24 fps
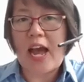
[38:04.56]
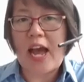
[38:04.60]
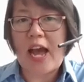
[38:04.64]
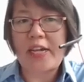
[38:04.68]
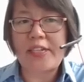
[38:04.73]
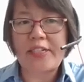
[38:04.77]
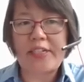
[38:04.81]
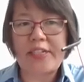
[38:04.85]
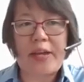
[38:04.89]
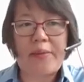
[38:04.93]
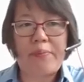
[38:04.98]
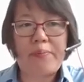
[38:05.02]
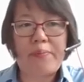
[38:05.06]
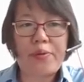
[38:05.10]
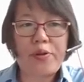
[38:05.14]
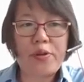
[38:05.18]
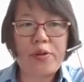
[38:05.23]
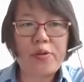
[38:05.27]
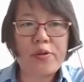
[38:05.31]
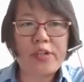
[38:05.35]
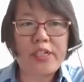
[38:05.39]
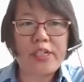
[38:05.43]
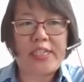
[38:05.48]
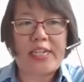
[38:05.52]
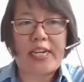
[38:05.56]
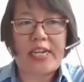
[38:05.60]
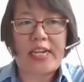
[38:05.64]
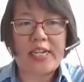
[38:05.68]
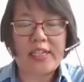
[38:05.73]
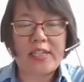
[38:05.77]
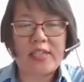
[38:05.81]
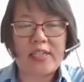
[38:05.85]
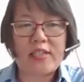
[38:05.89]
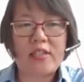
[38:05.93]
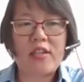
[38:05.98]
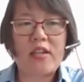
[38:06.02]
and
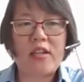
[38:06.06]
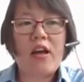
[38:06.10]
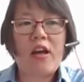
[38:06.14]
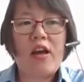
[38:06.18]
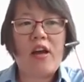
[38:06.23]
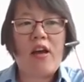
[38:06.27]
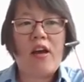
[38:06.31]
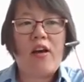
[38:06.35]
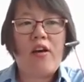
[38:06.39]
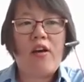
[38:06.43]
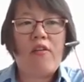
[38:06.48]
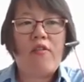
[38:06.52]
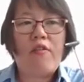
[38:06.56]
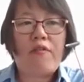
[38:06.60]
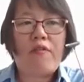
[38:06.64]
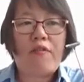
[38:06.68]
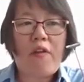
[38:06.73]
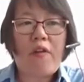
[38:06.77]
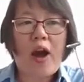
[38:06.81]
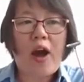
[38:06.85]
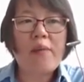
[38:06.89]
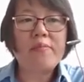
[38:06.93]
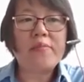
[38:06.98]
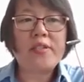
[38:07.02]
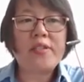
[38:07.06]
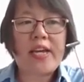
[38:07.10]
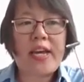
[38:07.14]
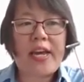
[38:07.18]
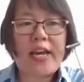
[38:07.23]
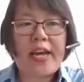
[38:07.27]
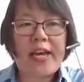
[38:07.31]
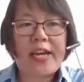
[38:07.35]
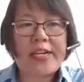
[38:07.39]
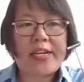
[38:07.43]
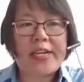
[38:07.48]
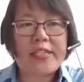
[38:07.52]
impurities. From the
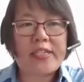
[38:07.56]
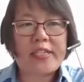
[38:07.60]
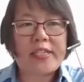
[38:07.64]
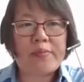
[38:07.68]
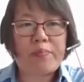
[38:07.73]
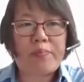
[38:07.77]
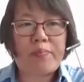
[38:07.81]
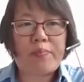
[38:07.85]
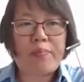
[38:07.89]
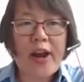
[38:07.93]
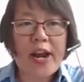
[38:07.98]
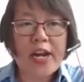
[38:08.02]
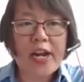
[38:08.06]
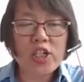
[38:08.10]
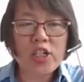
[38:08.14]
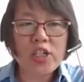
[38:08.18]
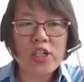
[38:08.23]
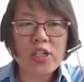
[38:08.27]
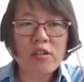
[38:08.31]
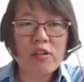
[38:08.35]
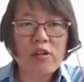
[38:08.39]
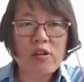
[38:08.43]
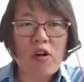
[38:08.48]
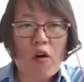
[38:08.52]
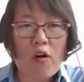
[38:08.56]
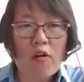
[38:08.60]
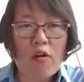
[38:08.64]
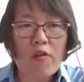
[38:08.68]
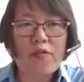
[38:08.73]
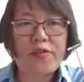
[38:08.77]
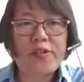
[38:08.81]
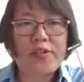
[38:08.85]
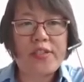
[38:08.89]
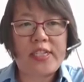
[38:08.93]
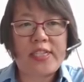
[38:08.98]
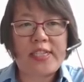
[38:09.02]
expression
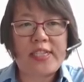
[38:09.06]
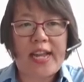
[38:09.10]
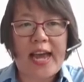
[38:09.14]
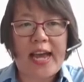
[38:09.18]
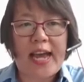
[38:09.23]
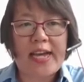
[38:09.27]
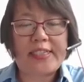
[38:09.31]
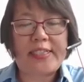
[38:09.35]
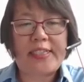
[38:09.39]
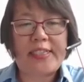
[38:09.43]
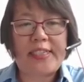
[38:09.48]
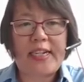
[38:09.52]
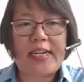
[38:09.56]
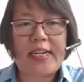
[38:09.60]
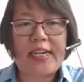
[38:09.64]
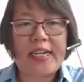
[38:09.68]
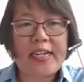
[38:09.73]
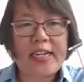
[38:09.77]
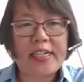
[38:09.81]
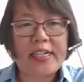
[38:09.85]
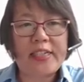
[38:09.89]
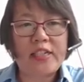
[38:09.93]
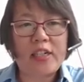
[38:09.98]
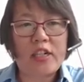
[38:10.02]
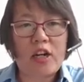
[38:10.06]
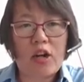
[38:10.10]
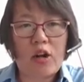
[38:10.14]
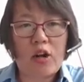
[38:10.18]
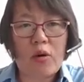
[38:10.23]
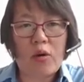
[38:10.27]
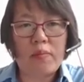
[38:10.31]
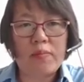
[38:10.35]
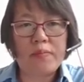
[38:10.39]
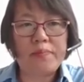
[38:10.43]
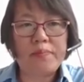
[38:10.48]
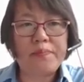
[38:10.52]
of the selected lead
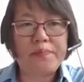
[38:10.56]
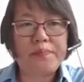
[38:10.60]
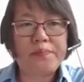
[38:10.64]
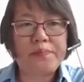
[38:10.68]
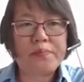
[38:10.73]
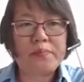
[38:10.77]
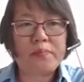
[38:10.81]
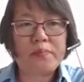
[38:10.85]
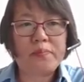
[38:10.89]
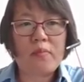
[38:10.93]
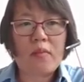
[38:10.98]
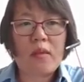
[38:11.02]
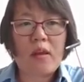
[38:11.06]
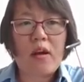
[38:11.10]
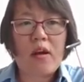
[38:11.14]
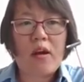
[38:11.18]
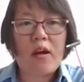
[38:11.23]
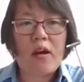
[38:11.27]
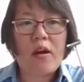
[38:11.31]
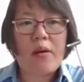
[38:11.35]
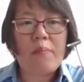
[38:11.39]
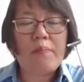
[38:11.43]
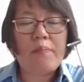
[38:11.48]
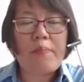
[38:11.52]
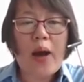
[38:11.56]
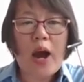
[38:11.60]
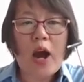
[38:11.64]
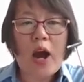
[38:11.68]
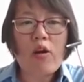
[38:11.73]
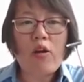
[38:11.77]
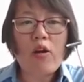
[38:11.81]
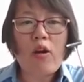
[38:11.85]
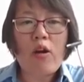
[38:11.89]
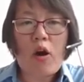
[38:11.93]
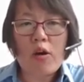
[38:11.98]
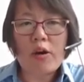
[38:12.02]
clone,
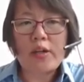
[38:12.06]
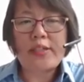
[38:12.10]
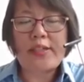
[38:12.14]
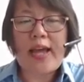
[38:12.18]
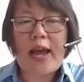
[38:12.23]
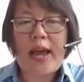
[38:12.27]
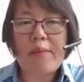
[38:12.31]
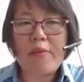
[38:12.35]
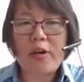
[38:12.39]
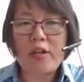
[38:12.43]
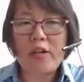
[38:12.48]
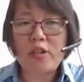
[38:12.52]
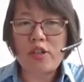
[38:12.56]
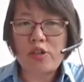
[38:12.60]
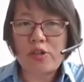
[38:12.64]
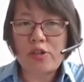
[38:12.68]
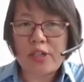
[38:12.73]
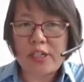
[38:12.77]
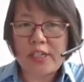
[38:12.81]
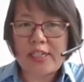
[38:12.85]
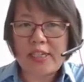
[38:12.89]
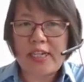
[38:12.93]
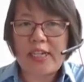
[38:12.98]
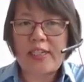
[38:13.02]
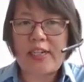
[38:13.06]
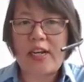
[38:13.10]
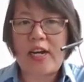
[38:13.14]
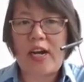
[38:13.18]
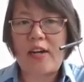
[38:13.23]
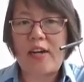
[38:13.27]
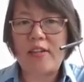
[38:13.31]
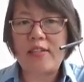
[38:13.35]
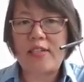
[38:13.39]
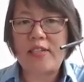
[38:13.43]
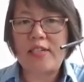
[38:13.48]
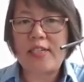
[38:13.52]
bYlok demonstrated
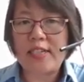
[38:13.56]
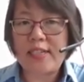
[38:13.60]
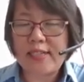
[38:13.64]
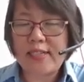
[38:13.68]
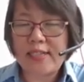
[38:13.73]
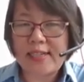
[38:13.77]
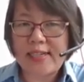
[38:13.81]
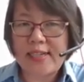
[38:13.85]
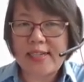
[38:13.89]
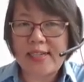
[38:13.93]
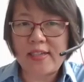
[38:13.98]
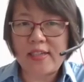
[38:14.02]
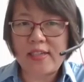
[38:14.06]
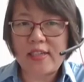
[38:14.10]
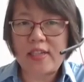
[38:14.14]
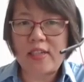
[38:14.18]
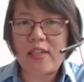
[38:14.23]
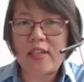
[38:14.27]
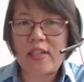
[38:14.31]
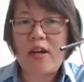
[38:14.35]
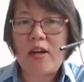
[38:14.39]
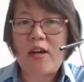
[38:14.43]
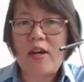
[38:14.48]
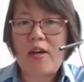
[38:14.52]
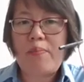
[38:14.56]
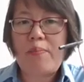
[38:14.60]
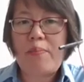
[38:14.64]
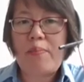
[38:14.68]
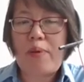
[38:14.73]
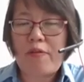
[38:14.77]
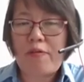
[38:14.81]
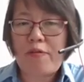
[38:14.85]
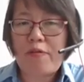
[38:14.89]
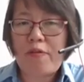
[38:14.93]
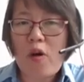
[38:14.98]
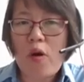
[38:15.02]
consistent
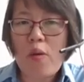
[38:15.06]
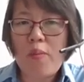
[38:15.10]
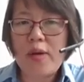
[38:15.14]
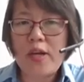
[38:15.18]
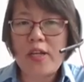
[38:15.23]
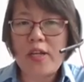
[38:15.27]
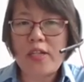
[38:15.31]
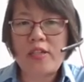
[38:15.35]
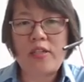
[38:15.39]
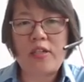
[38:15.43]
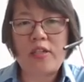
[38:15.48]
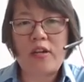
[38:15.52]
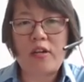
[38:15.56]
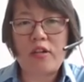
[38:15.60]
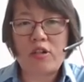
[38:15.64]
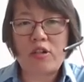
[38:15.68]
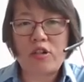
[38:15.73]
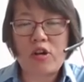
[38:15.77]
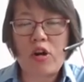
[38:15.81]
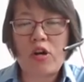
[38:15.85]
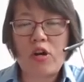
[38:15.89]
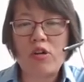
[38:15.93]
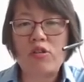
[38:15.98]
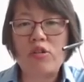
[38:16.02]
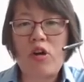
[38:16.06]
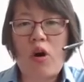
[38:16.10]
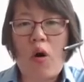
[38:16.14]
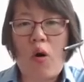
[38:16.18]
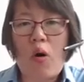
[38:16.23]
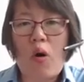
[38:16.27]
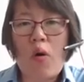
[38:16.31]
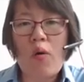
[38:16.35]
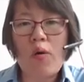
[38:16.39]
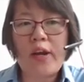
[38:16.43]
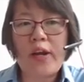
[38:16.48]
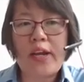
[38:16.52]
performance across
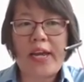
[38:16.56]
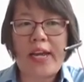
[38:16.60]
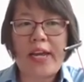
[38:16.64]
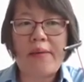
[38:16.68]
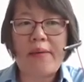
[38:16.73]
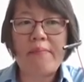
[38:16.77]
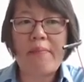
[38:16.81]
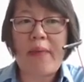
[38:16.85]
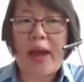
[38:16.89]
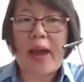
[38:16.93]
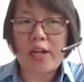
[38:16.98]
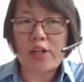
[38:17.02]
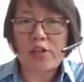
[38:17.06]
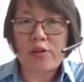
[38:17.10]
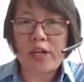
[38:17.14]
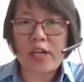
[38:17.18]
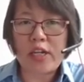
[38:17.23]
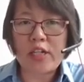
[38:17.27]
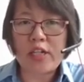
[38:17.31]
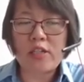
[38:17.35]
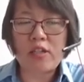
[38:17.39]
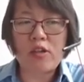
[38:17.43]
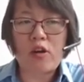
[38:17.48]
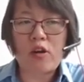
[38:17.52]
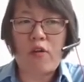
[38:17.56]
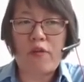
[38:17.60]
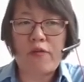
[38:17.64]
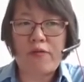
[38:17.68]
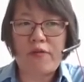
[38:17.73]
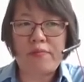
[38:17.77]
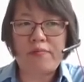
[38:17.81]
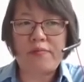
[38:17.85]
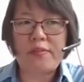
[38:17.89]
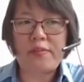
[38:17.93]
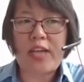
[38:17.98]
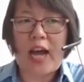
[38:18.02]
all key metrics of
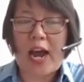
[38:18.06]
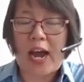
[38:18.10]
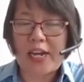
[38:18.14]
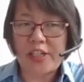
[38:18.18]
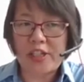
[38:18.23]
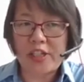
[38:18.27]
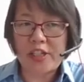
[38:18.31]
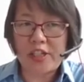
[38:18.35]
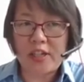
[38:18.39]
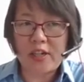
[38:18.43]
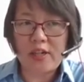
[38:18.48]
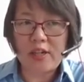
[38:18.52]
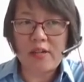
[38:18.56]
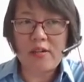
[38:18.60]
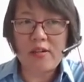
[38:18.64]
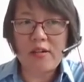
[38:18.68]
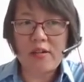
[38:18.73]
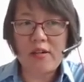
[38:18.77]
titer,